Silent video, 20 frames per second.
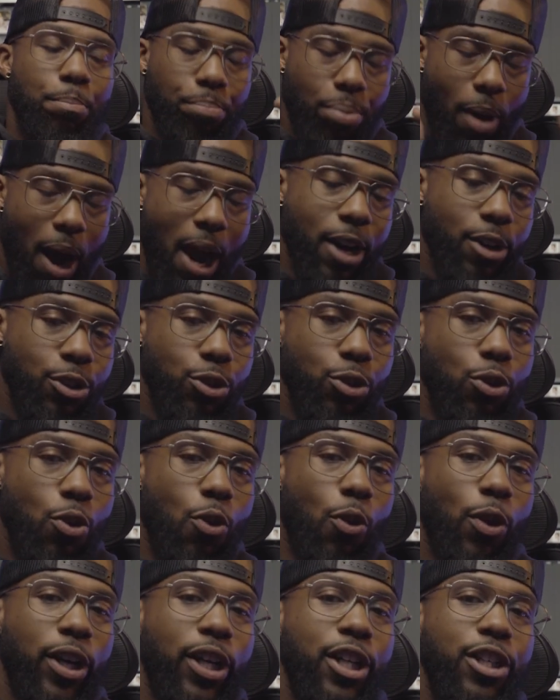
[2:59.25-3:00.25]
prior to
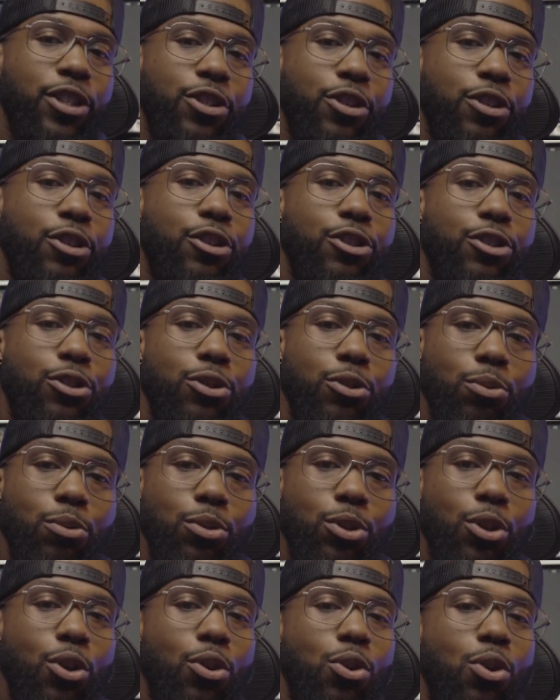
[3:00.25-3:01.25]
going into your
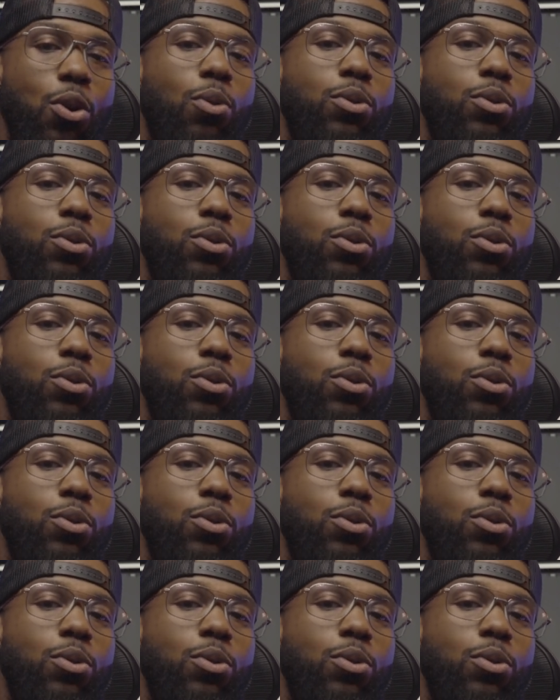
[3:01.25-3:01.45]
shoot so you know